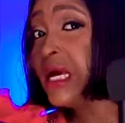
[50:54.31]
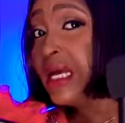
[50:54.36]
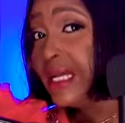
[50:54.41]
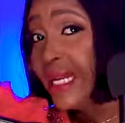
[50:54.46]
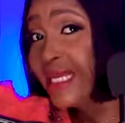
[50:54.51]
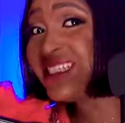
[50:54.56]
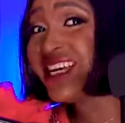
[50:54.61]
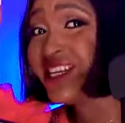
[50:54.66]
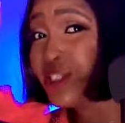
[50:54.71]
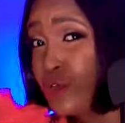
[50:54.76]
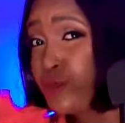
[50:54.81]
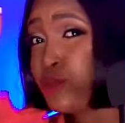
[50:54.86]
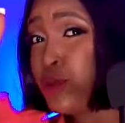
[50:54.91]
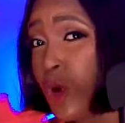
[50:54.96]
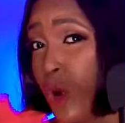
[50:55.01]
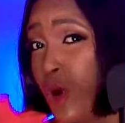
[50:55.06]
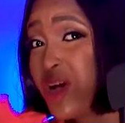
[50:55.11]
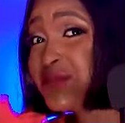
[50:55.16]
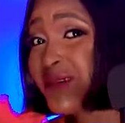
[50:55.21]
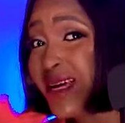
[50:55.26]
let's assume
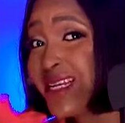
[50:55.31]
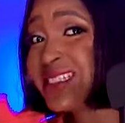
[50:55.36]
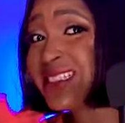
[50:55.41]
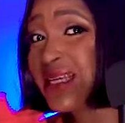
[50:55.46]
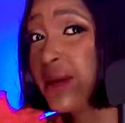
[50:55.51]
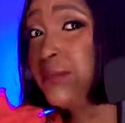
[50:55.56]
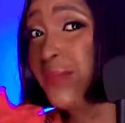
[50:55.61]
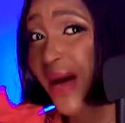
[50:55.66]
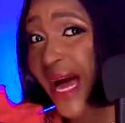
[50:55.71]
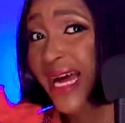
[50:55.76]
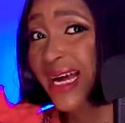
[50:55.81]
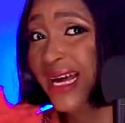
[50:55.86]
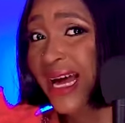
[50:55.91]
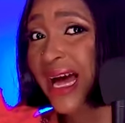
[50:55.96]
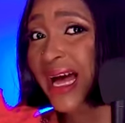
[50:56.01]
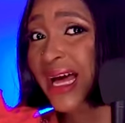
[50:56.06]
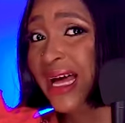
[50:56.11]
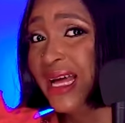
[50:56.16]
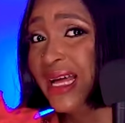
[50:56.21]
your husband is a banker.